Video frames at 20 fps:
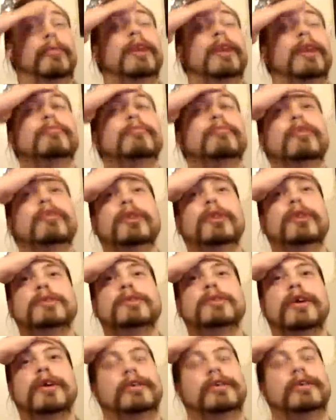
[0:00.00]
But for the
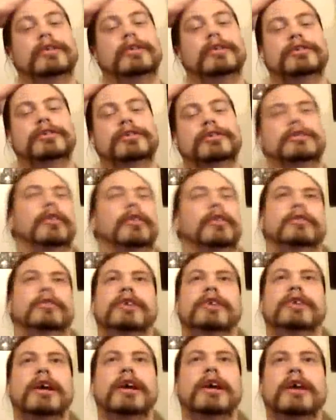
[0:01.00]
most part, just don't
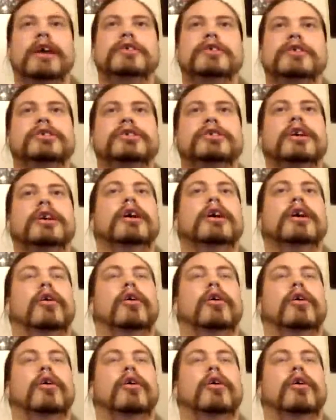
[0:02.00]
engage.